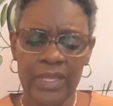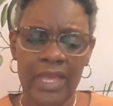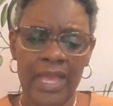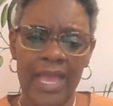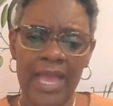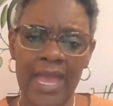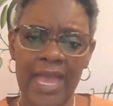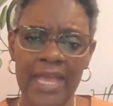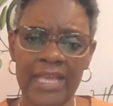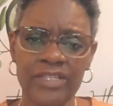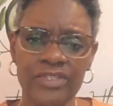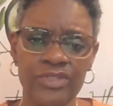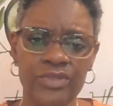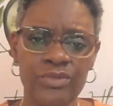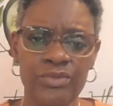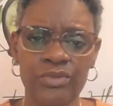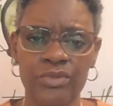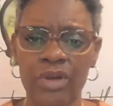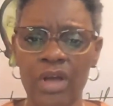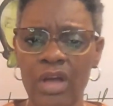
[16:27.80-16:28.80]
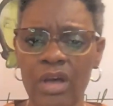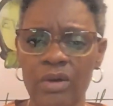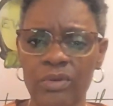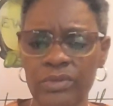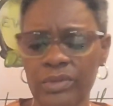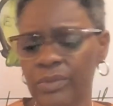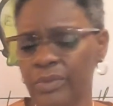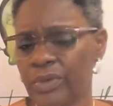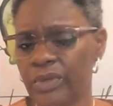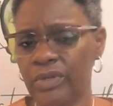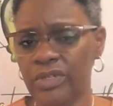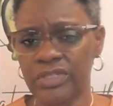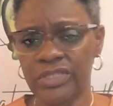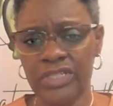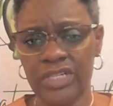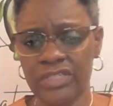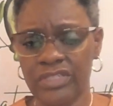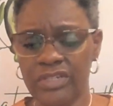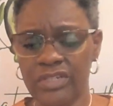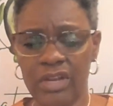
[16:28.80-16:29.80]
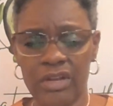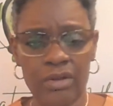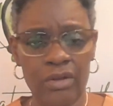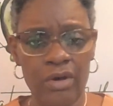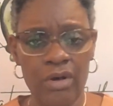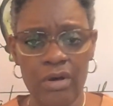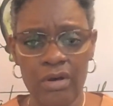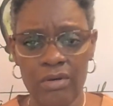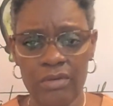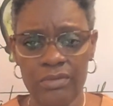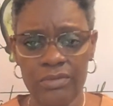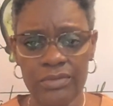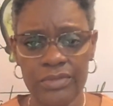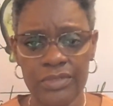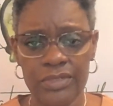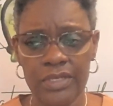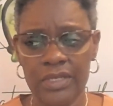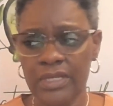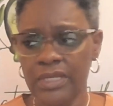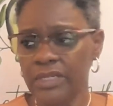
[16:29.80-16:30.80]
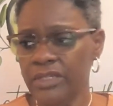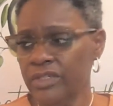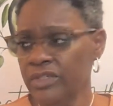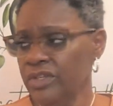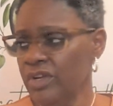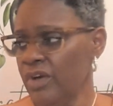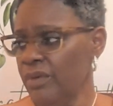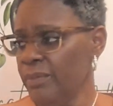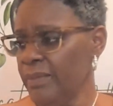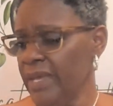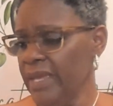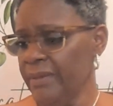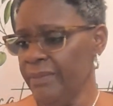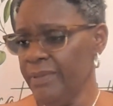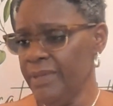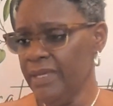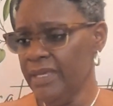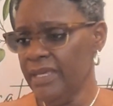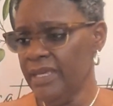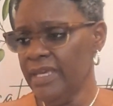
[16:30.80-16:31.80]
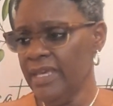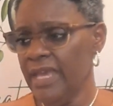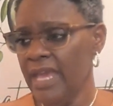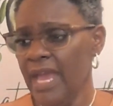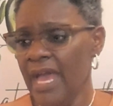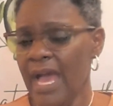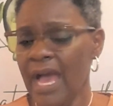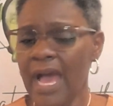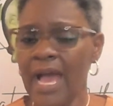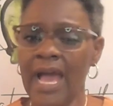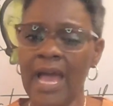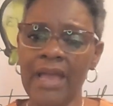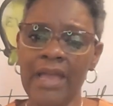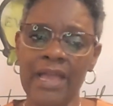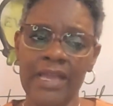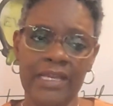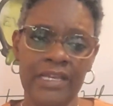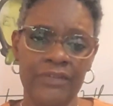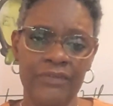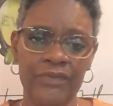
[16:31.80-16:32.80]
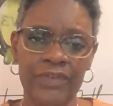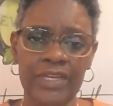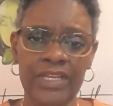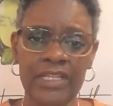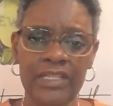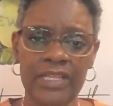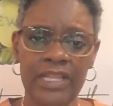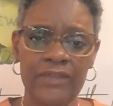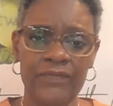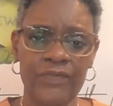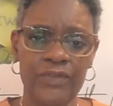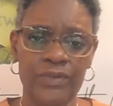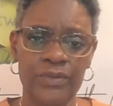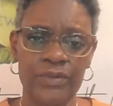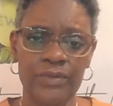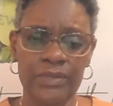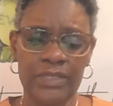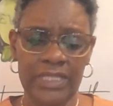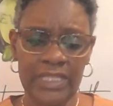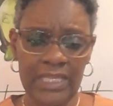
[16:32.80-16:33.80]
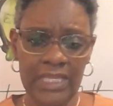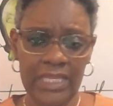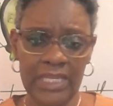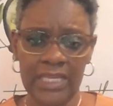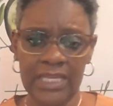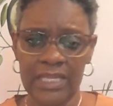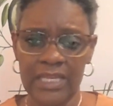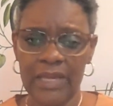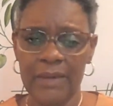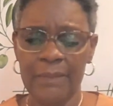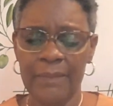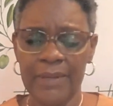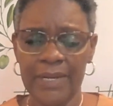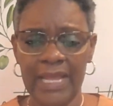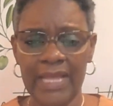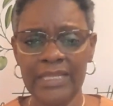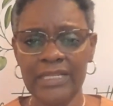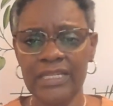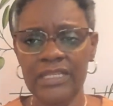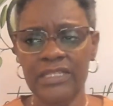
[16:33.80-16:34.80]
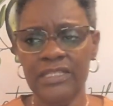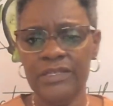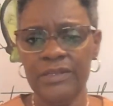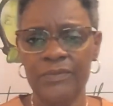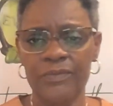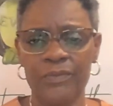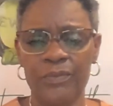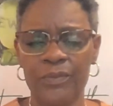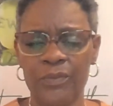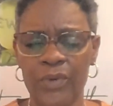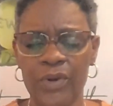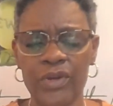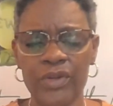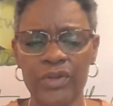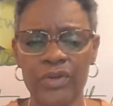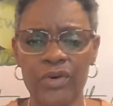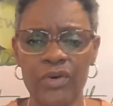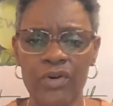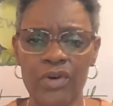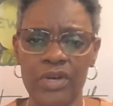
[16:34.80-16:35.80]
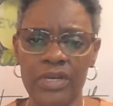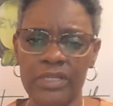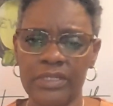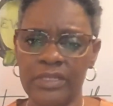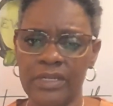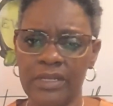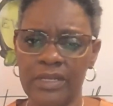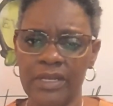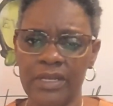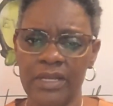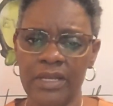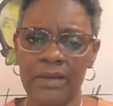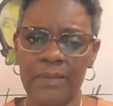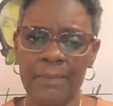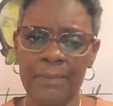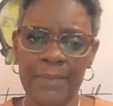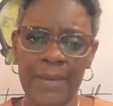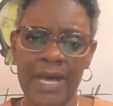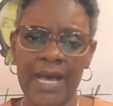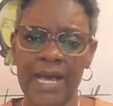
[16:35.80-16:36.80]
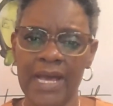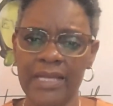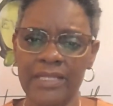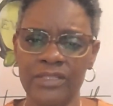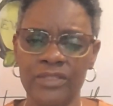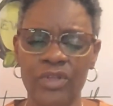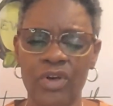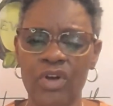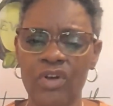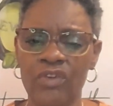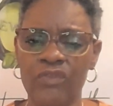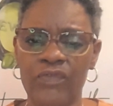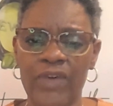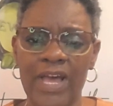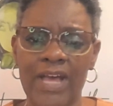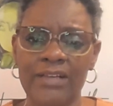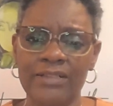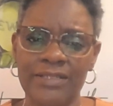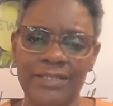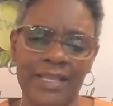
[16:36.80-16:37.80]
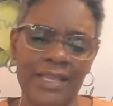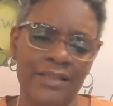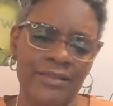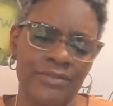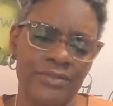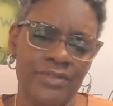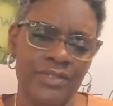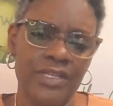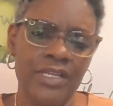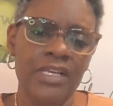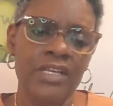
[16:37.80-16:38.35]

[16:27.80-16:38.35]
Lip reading: as you go, then we're going to adjust our goals. Maybe I can read level E, but I need to work on my long vowel sounds.